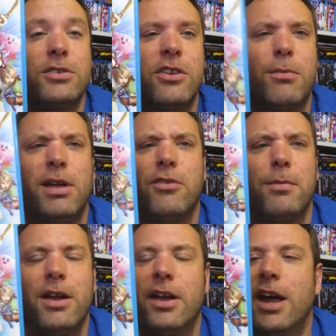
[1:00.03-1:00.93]
I think I played for
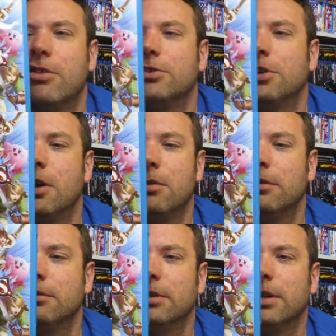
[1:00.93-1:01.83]
about an hour or so,
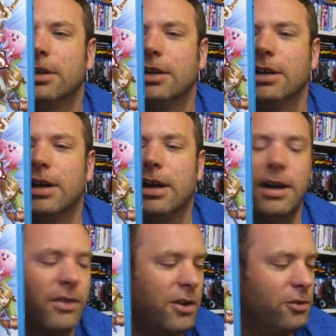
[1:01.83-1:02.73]
and
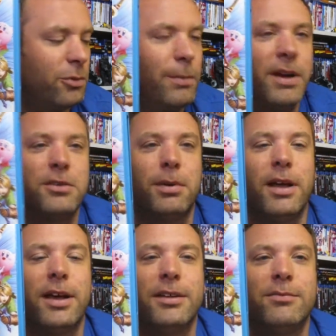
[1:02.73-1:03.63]
then I sort of went back to
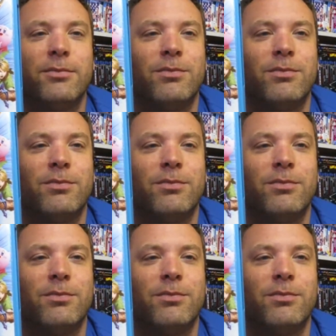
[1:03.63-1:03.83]
playing